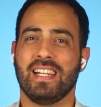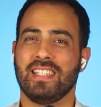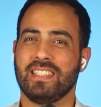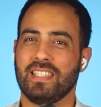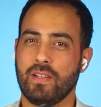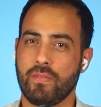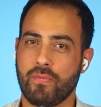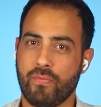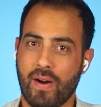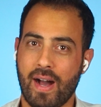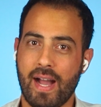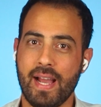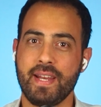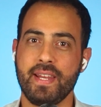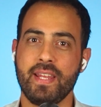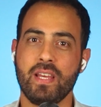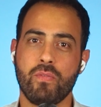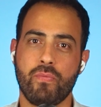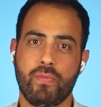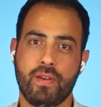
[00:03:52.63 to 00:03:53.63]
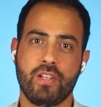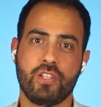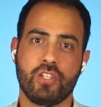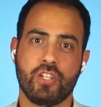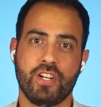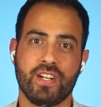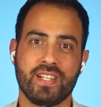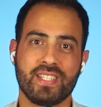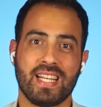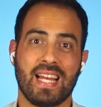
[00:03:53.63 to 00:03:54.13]
defining
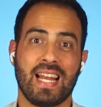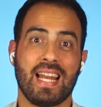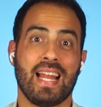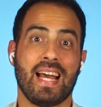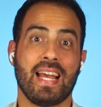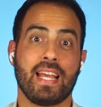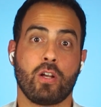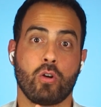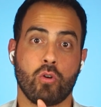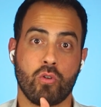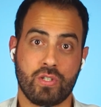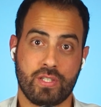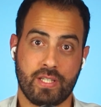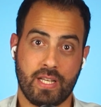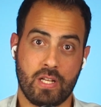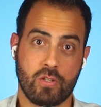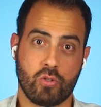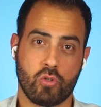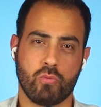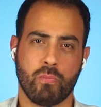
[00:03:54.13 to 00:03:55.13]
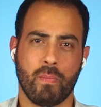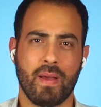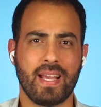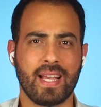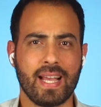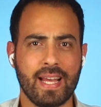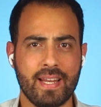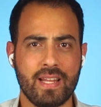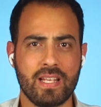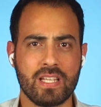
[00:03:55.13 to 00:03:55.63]
features like consensus
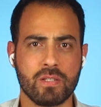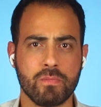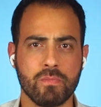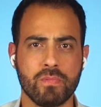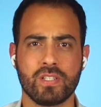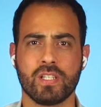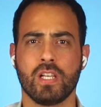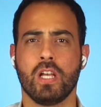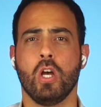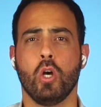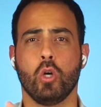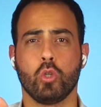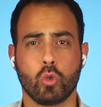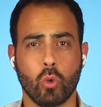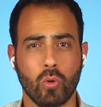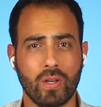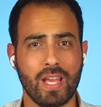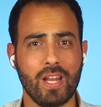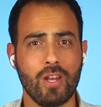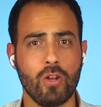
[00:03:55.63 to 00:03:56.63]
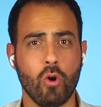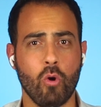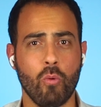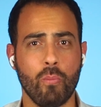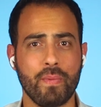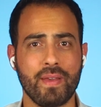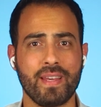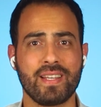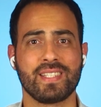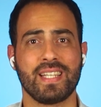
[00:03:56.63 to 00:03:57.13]
mechanisms,
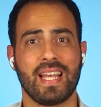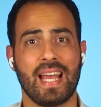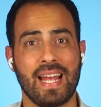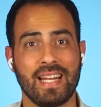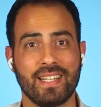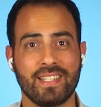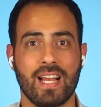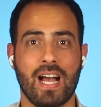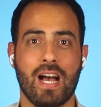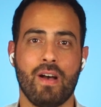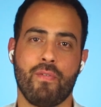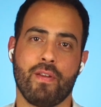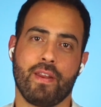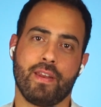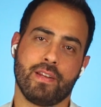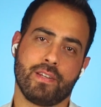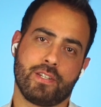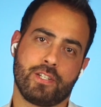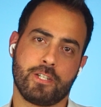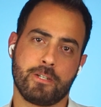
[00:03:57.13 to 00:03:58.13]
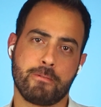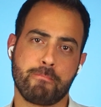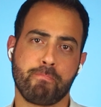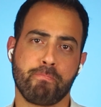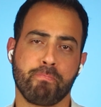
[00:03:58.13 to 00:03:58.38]
tokenomics, and governance.